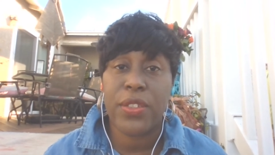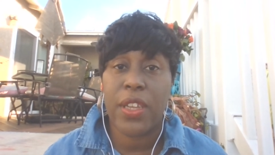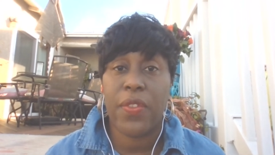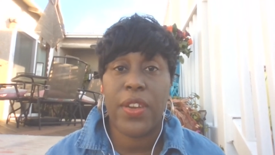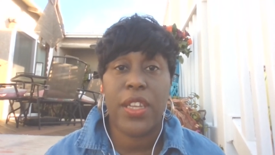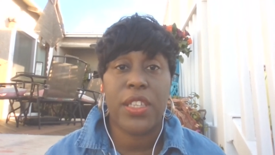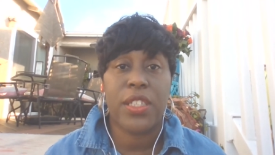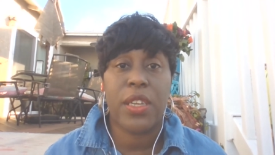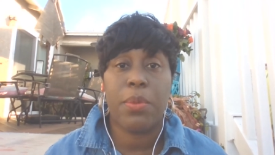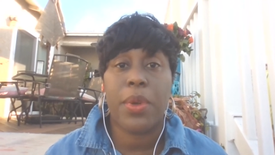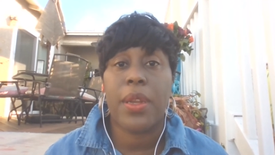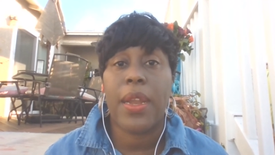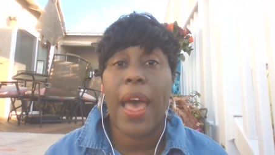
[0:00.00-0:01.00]
definition,
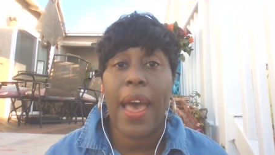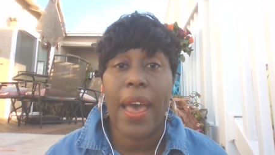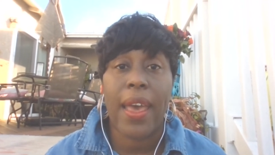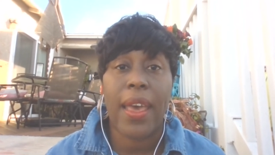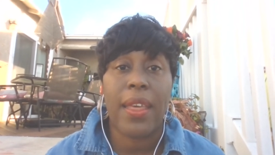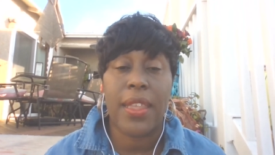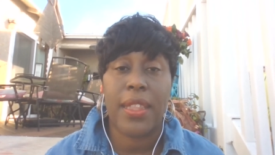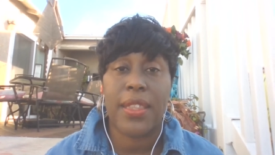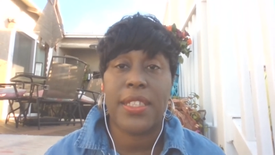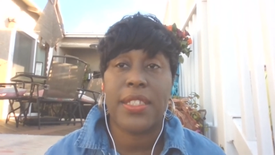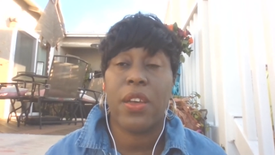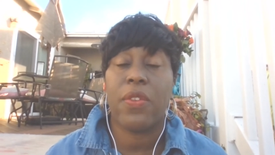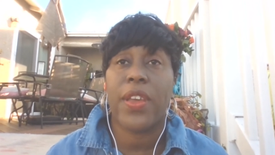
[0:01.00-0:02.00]
but I think
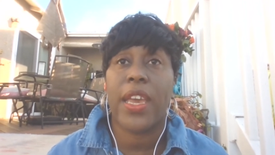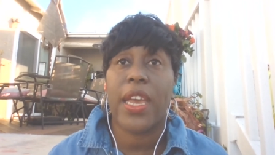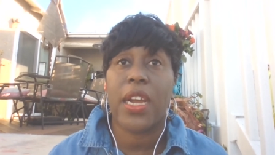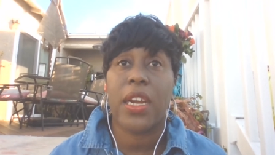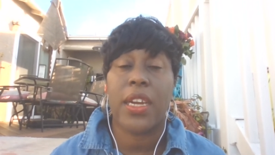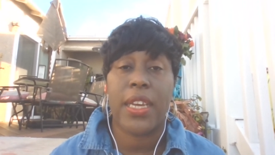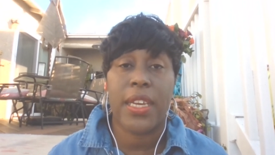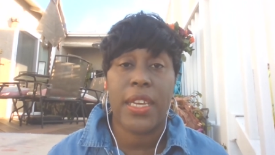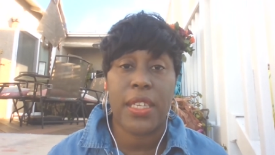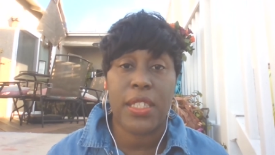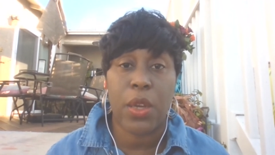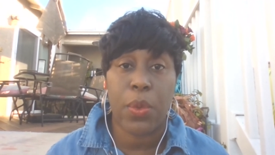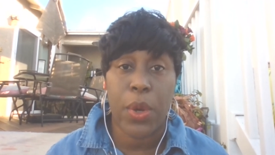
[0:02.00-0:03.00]
that self care
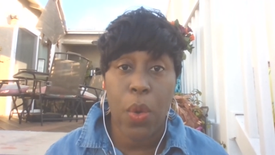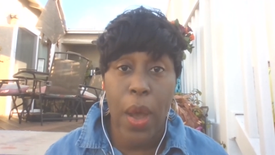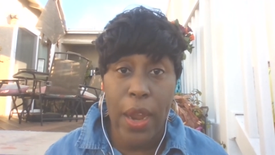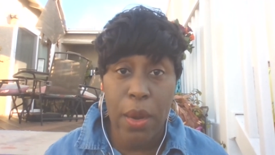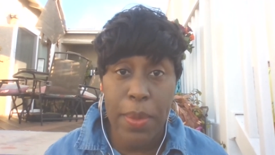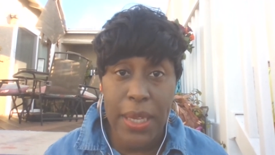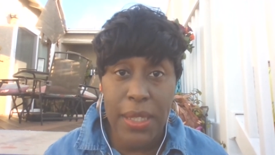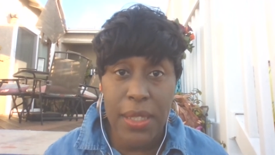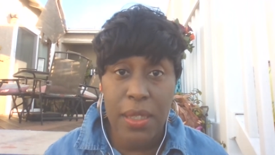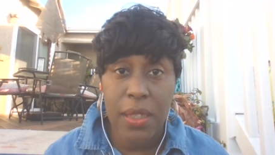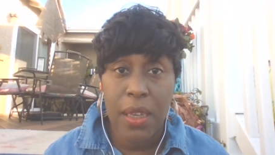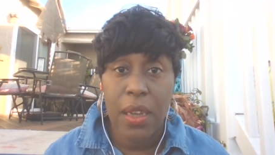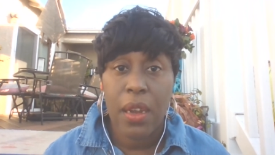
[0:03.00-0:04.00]
is a
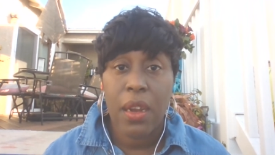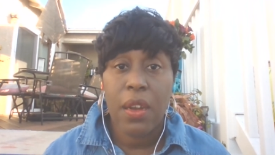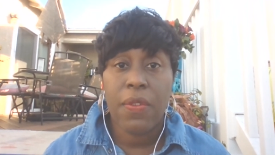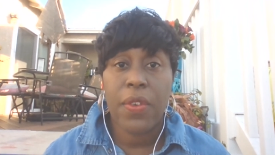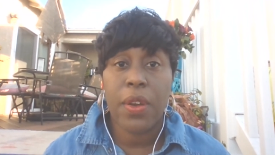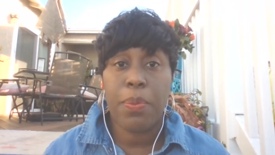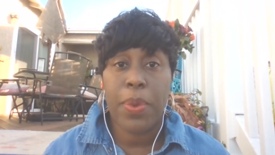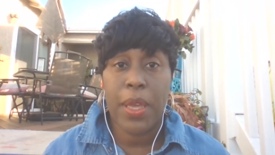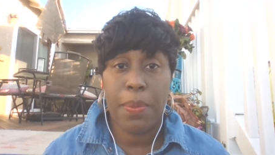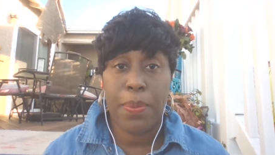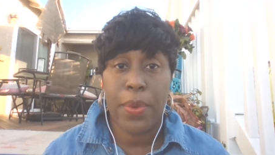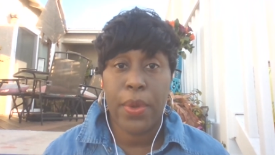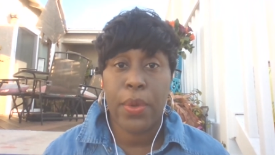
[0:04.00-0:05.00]
requirement for
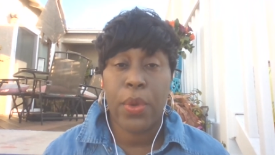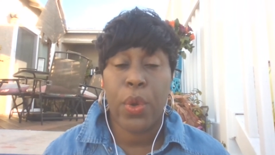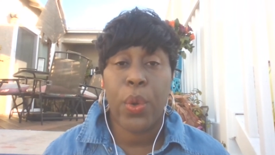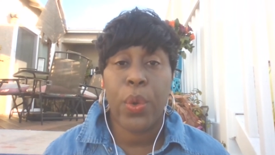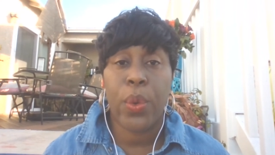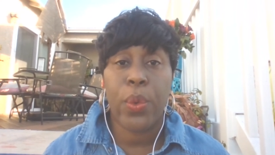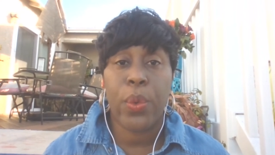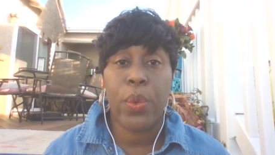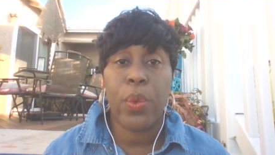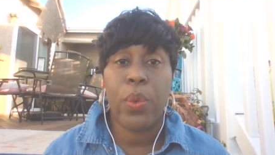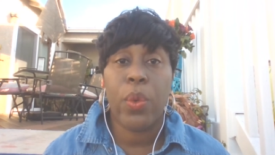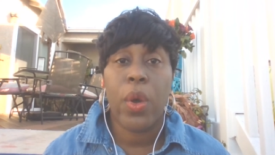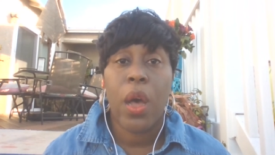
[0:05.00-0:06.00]
people
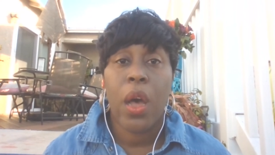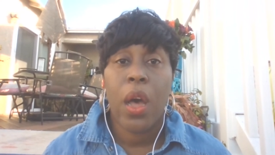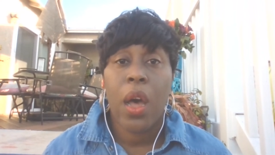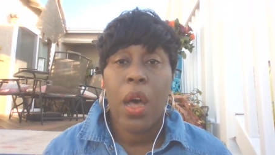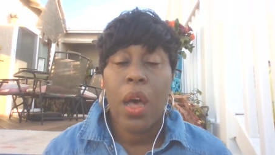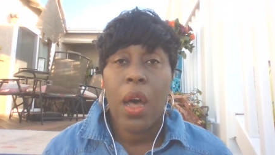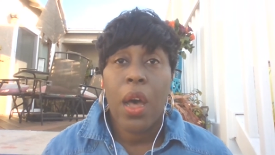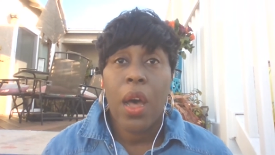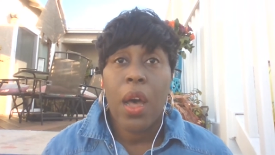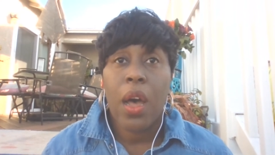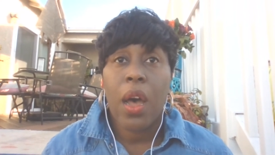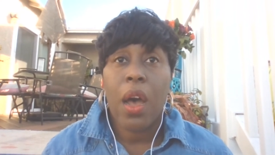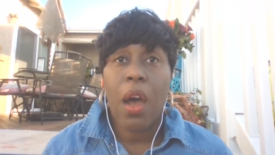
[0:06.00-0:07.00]
who
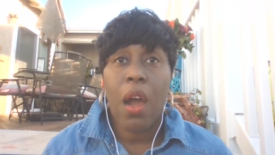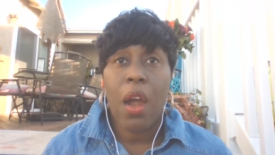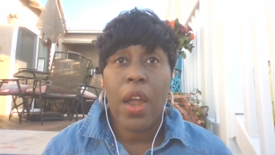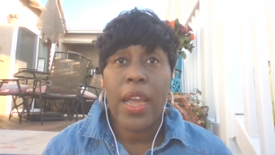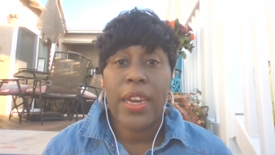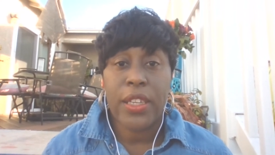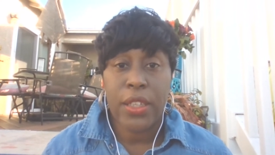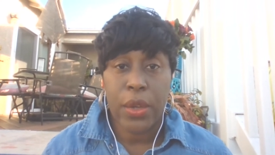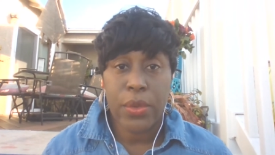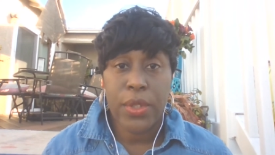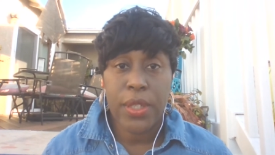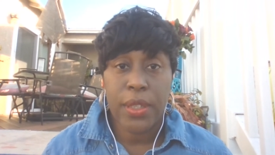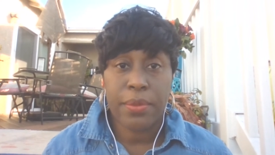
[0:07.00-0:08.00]
are an
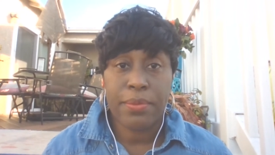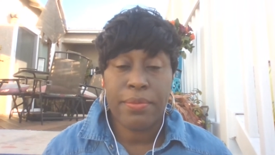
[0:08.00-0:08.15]
adult.